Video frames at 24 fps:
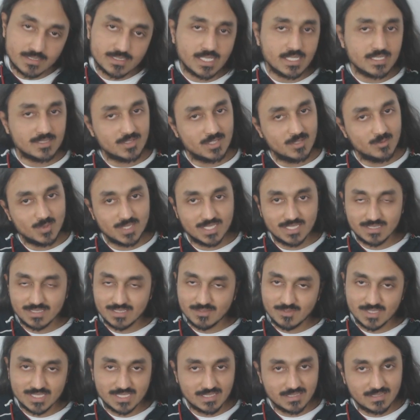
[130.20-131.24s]
is actually within
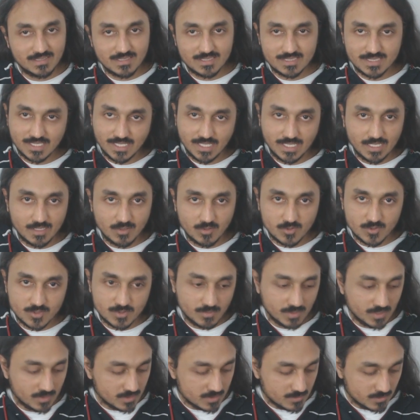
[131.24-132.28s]
the scale
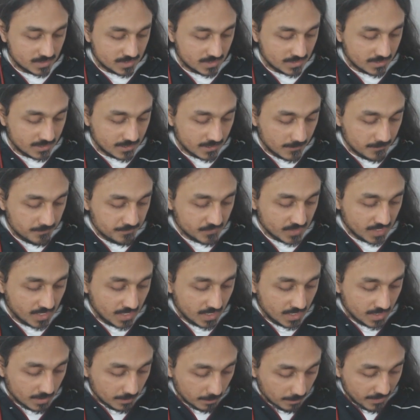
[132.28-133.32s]
also, because within the
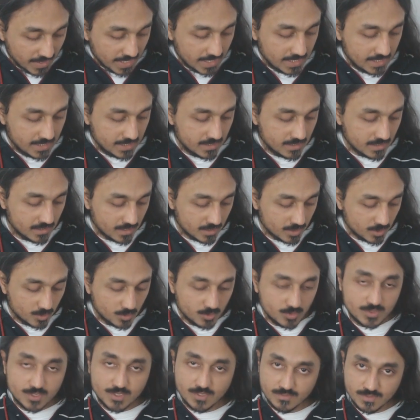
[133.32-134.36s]
main
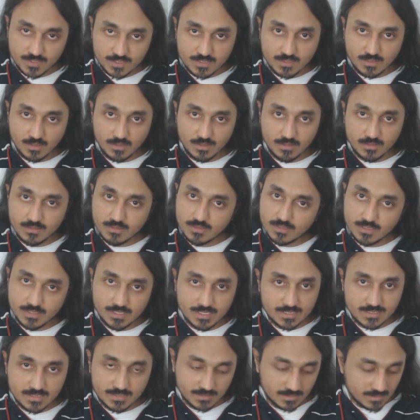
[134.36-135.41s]
notes of the song,
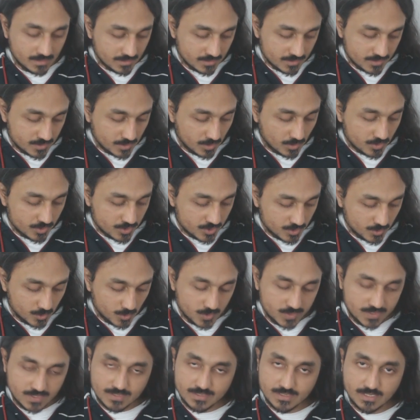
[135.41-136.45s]
the song
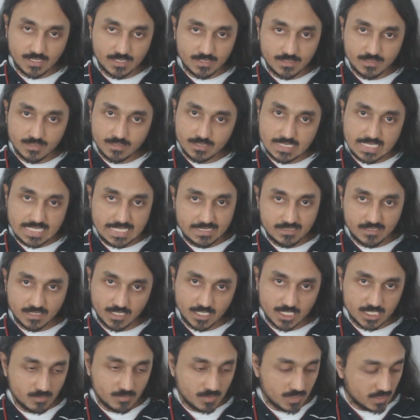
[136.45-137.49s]
shows us that the ni
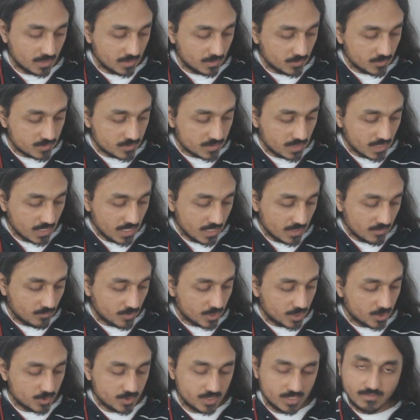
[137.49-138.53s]
3 is being used.
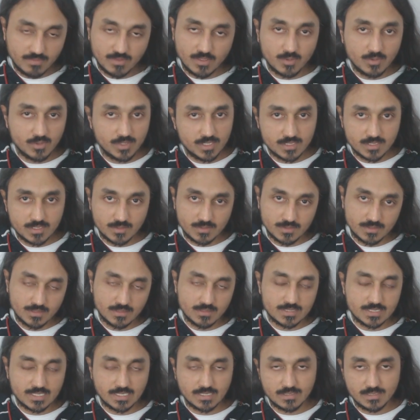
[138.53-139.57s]
One octave low, it is on
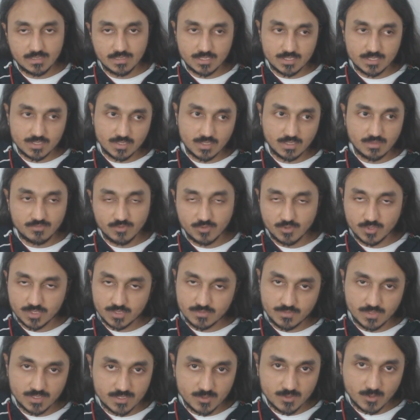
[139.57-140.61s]
the third string
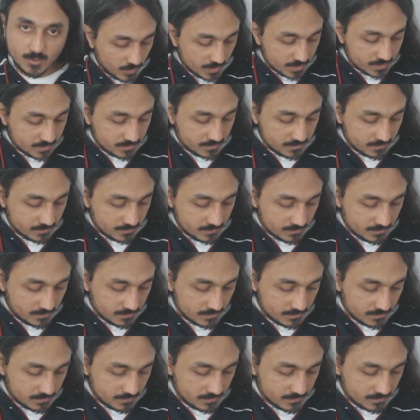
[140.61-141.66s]
4th fret.
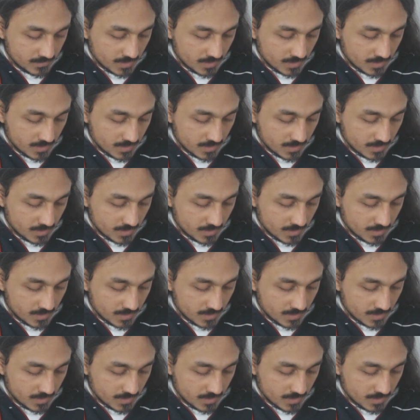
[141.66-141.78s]
One